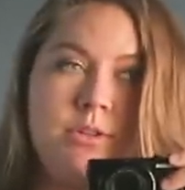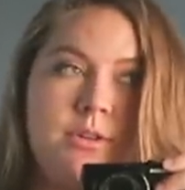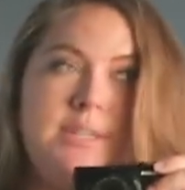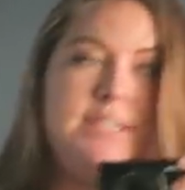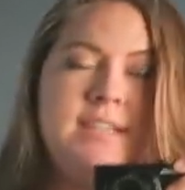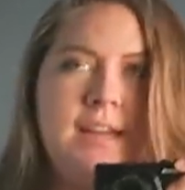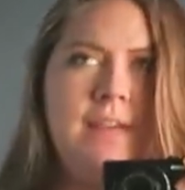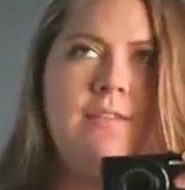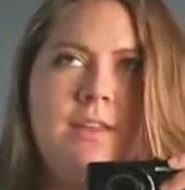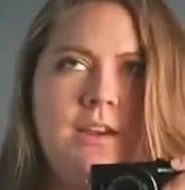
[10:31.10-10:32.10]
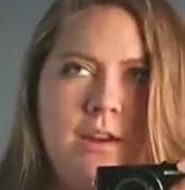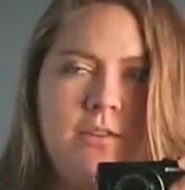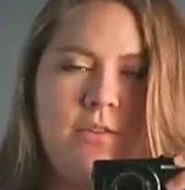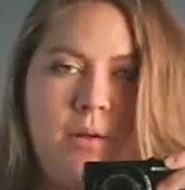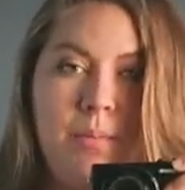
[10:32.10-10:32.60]
stories and even in
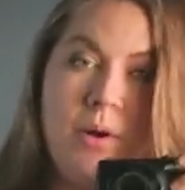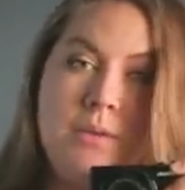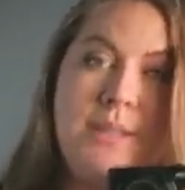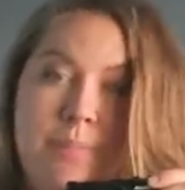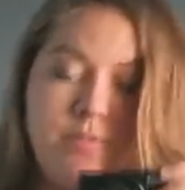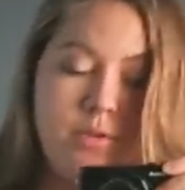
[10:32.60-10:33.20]
an Instagram post, I'm